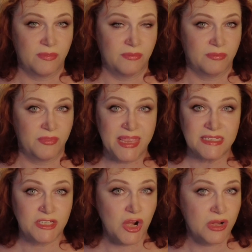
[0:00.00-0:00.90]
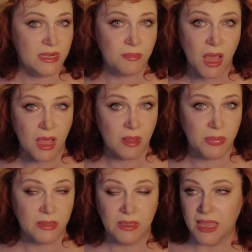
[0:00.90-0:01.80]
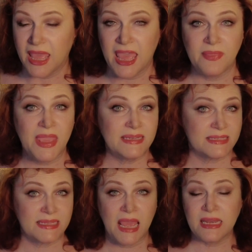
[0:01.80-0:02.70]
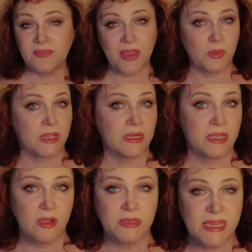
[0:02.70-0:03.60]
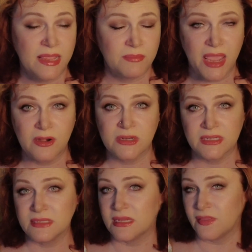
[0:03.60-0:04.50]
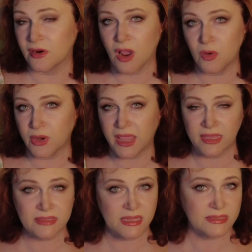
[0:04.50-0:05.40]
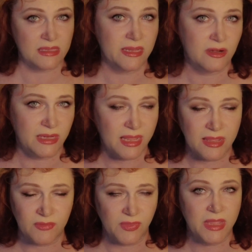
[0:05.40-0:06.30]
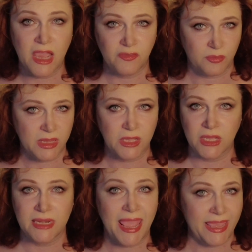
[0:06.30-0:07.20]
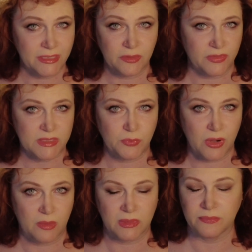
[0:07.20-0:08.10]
They started a mob, and they decided they were going to go take matters into their own hands, because clearly even the government couldn't handle this problem.